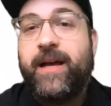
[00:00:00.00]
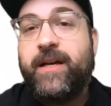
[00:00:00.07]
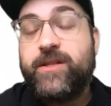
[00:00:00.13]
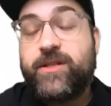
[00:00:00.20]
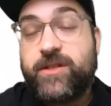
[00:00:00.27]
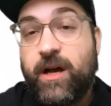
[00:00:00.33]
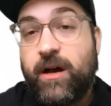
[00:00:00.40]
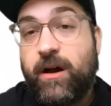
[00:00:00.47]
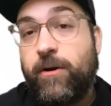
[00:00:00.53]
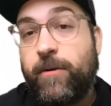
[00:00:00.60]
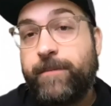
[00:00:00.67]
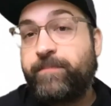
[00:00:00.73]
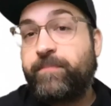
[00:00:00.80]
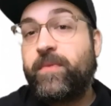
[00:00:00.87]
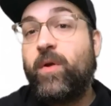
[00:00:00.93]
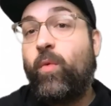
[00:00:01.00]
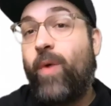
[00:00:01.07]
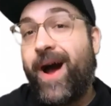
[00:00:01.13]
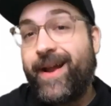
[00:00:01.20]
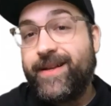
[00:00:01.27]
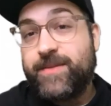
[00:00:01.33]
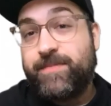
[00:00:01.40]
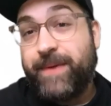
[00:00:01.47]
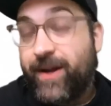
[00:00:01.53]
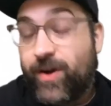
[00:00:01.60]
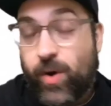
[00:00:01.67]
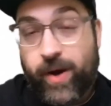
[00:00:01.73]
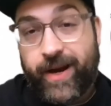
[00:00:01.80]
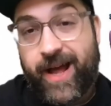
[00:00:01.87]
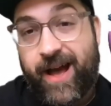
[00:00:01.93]
So why does
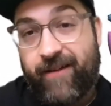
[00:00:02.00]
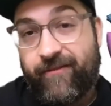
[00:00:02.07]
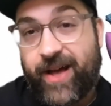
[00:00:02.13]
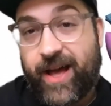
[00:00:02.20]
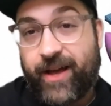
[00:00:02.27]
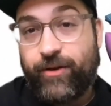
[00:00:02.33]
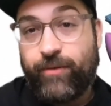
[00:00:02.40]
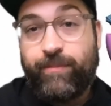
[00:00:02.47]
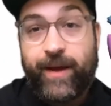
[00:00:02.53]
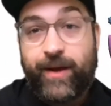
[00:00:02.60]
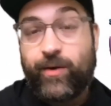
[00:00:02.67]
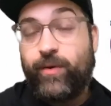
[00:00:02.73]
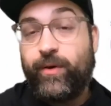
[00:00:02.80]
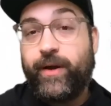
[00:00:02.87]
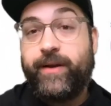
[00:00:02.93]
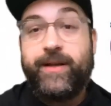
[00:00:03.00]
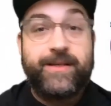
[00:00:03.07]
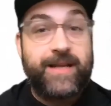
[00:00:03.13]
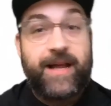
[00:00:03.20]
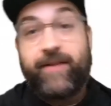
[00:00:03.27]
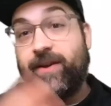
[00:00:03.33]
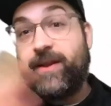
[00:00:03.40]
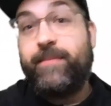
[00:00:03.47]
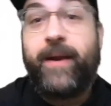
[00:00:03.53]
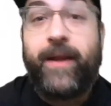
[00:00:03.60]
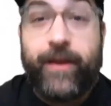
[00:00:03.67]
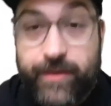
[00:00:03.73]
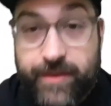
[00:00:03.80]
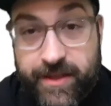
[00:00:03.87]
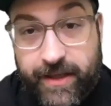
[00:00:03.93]
Bitcoin have value? Bitcoin doesn't have anybody
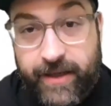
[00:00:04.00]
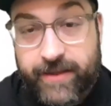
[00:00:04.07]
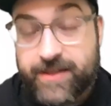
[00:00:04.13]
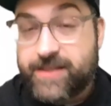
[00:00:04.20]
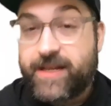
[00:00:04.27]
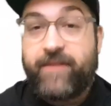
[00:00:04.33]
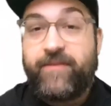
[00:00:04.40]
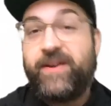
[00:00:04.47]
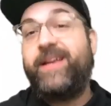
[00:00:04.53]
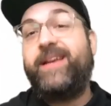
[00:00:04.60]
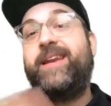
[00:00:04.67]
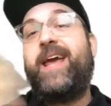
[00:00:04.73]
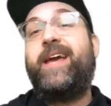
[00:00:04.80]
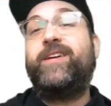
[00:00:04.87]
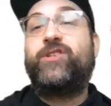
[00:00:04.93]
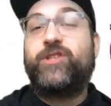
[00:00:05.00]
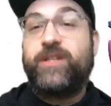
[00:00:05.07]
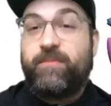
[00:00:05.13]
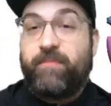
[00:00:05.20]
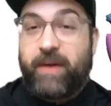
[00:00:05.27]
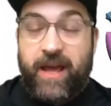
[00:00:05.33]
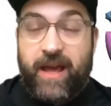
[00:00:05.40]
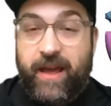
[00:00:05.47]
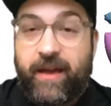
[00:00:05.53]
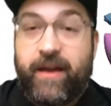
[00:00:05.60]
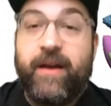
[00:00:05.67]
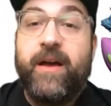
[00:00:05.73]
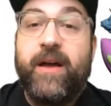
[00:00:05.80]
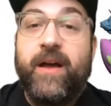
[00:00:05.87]
using it. It doesn't have any nation paying